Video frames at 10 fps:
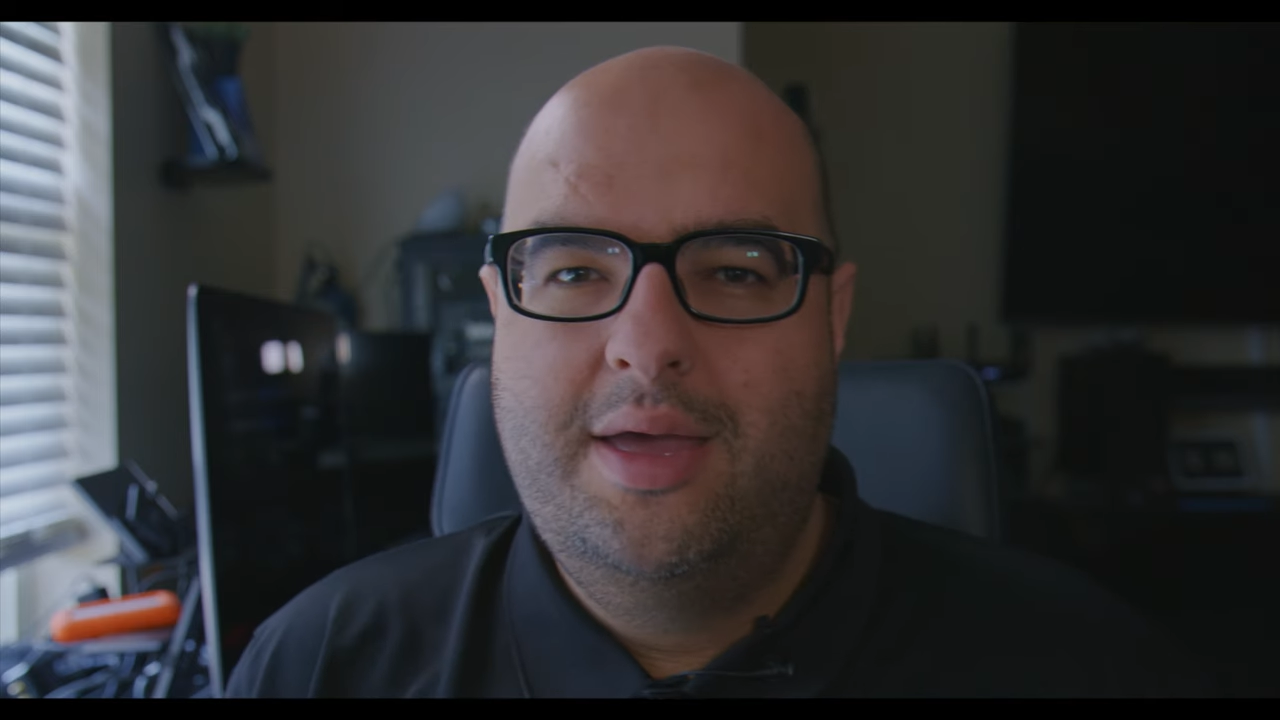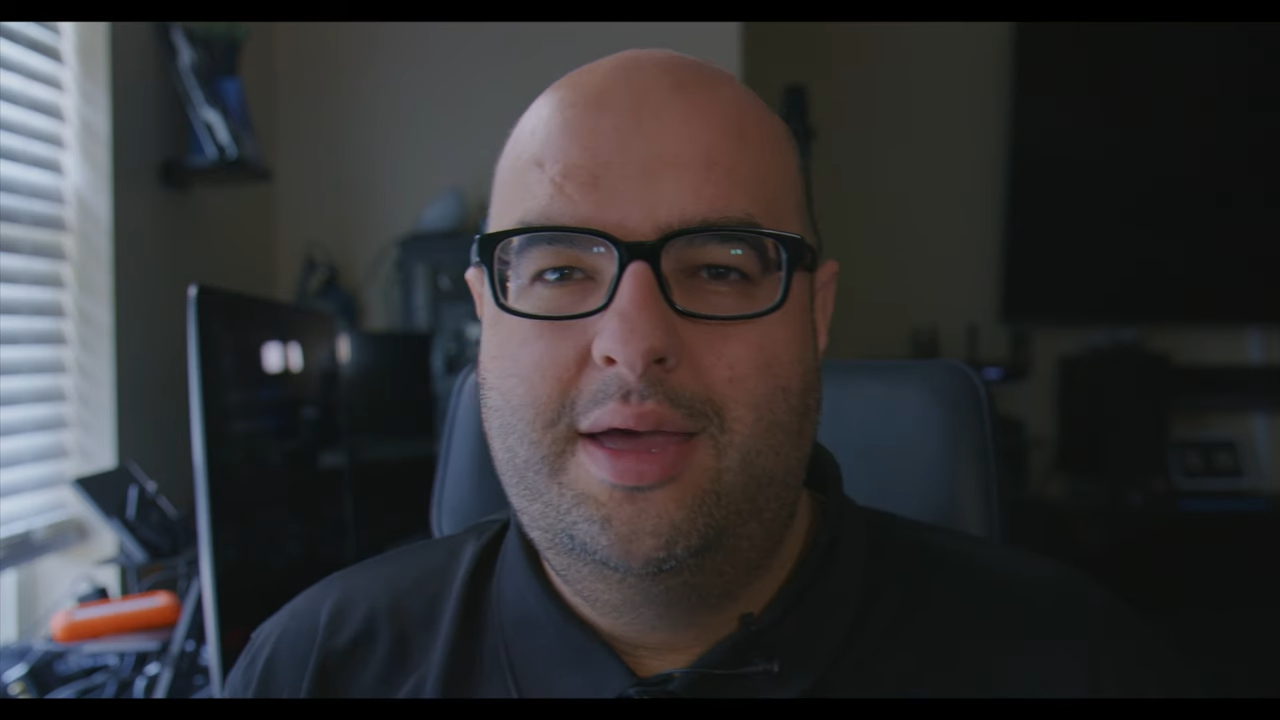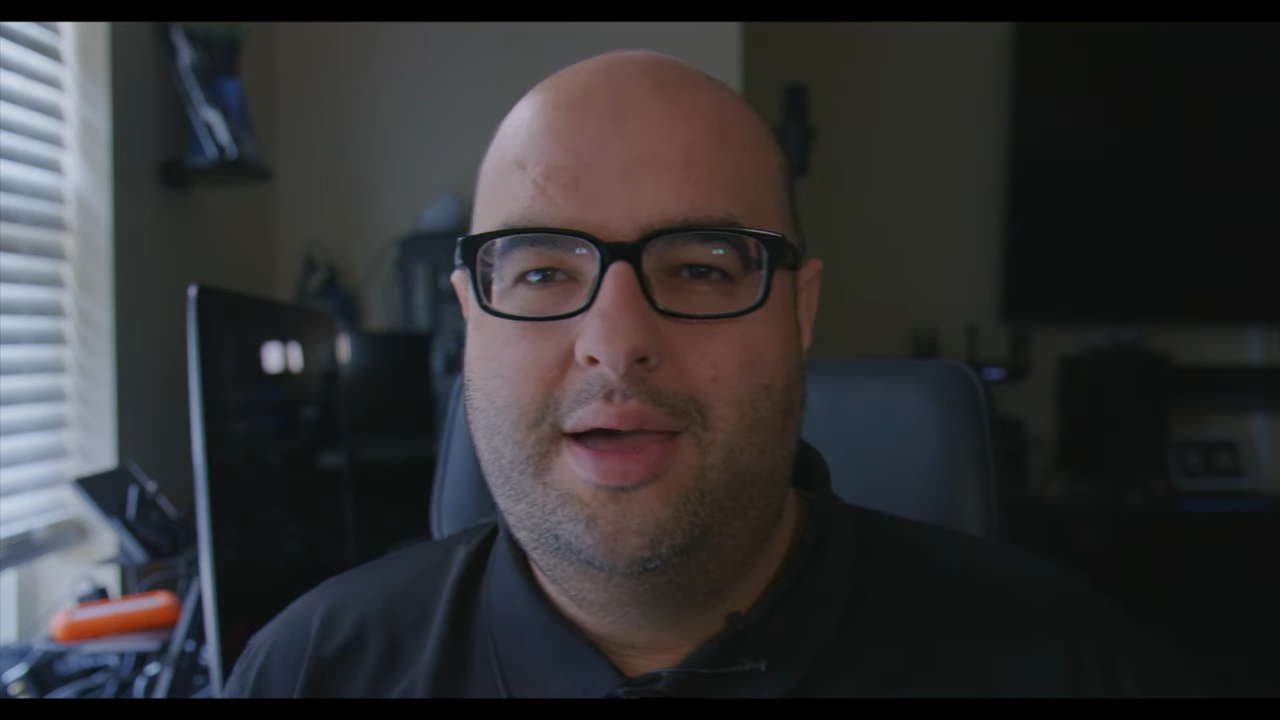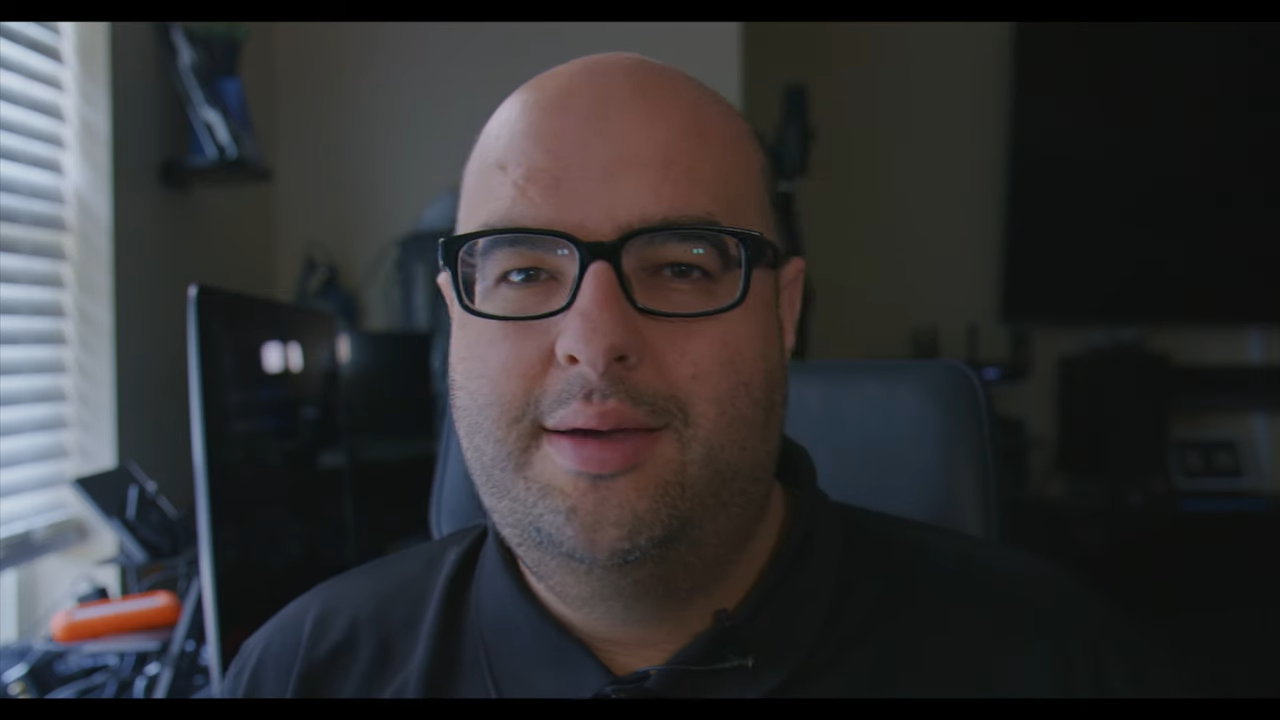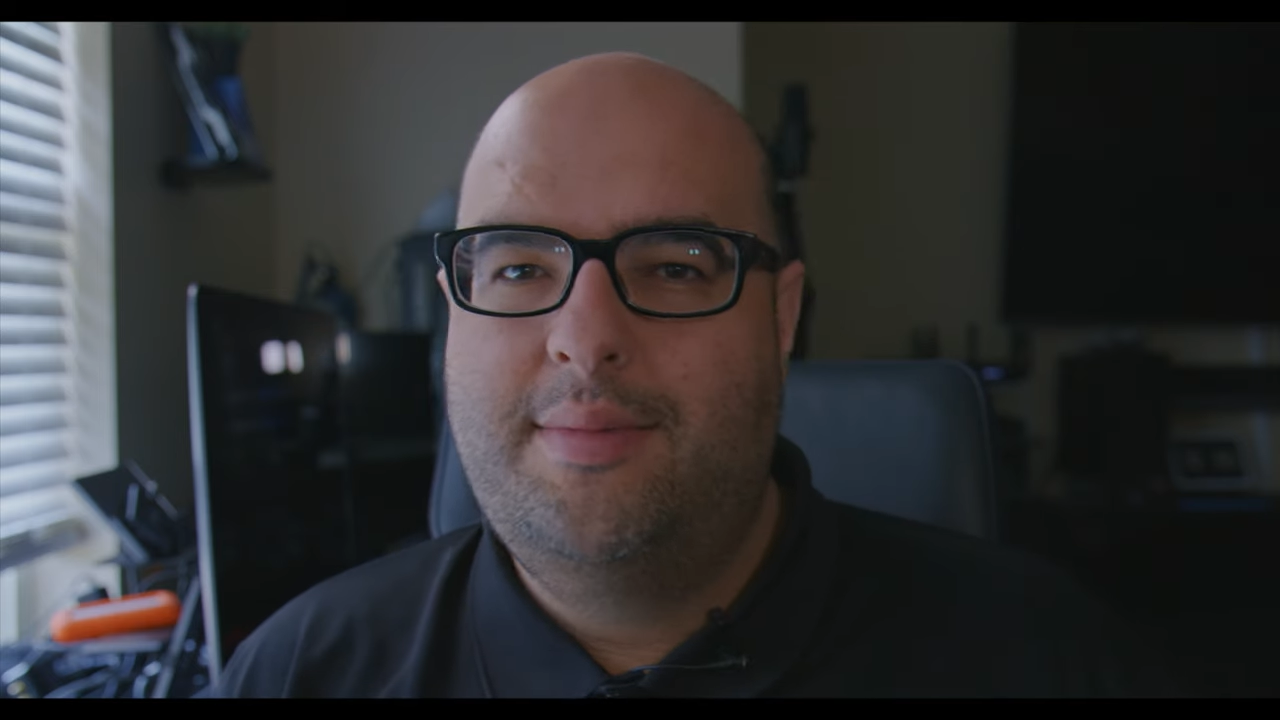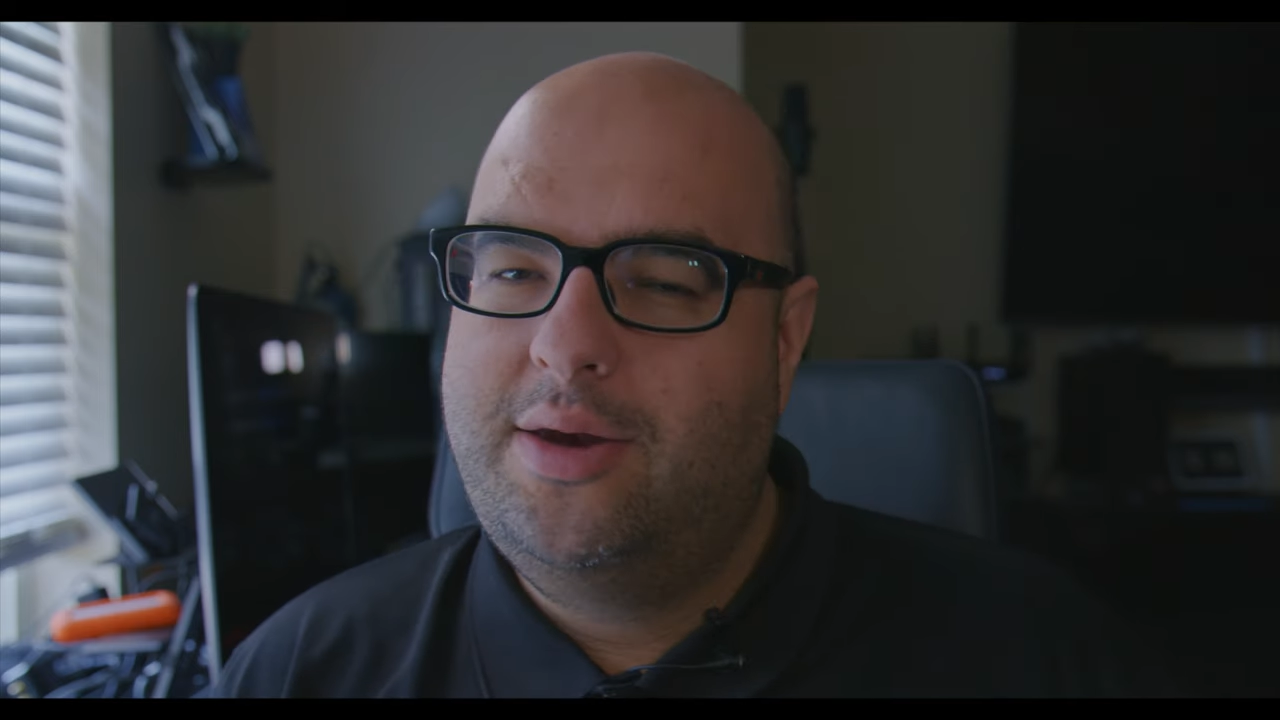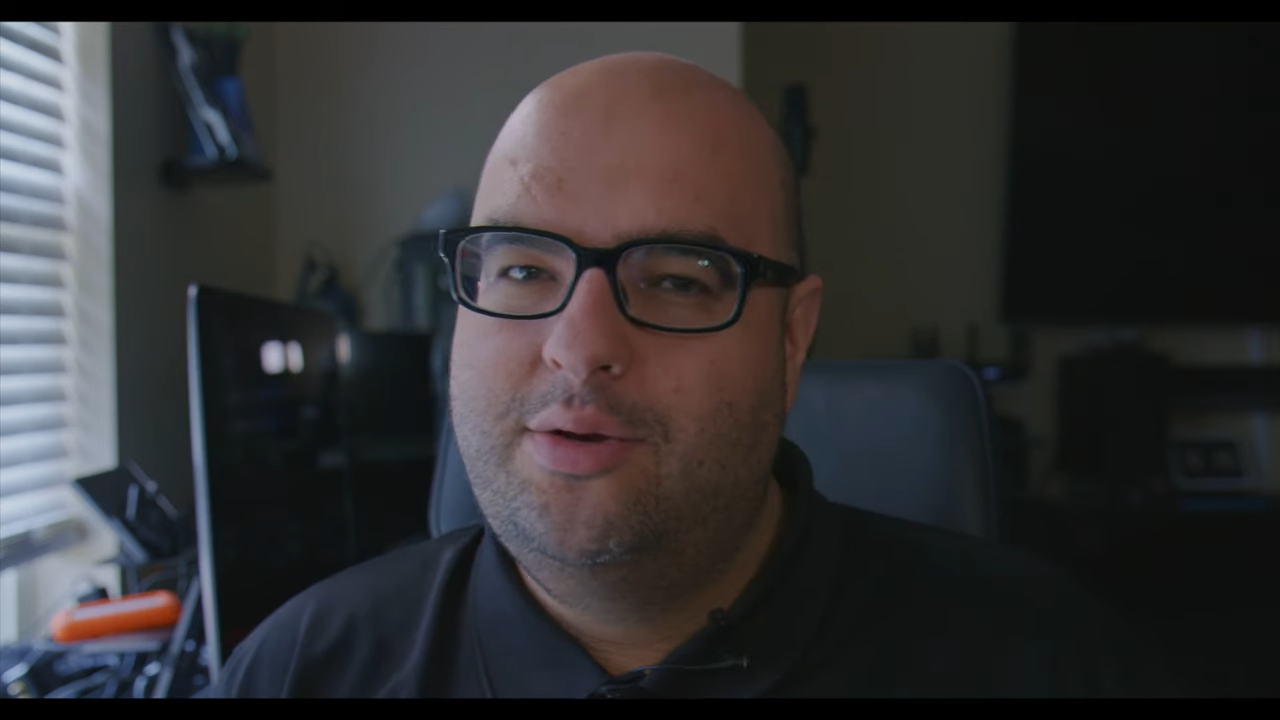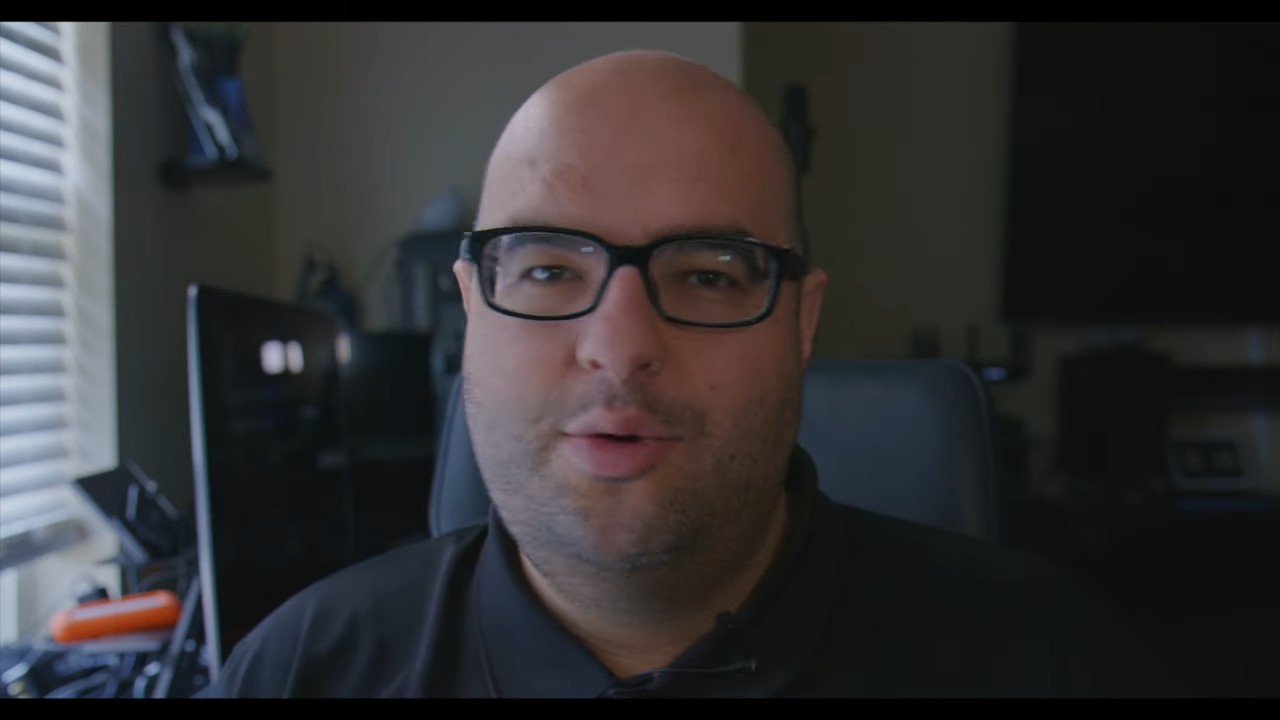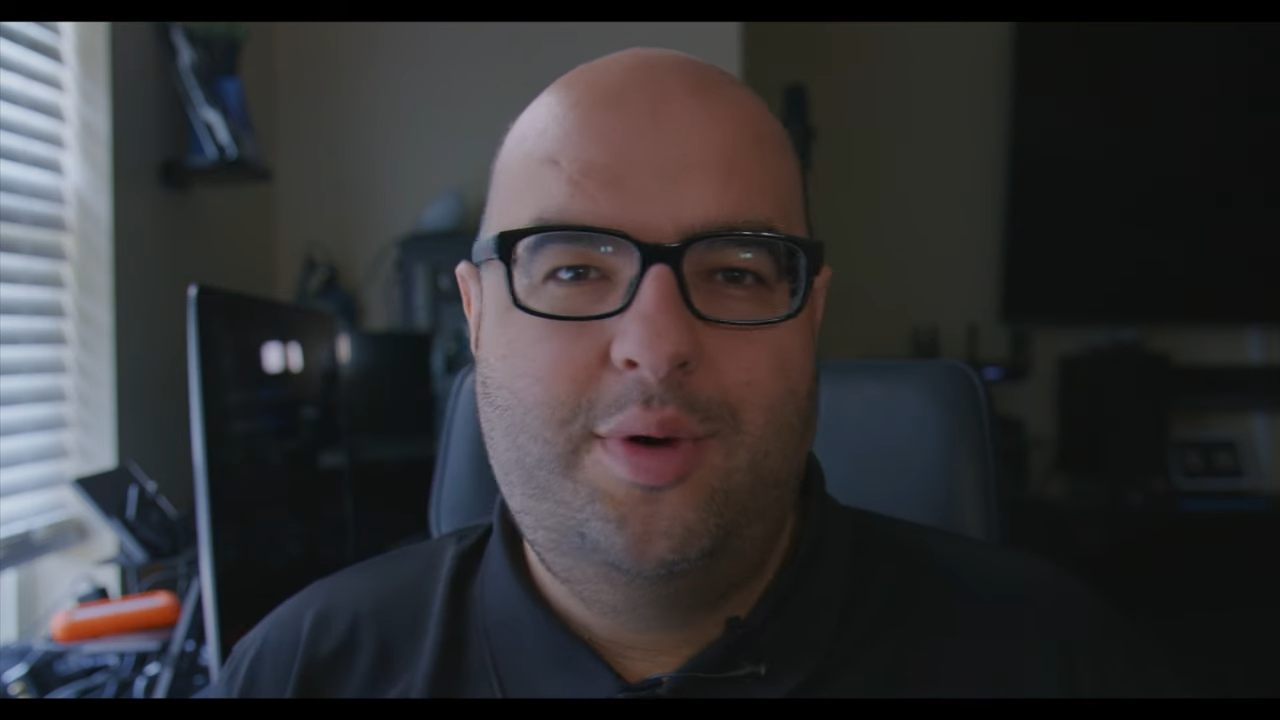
I don't know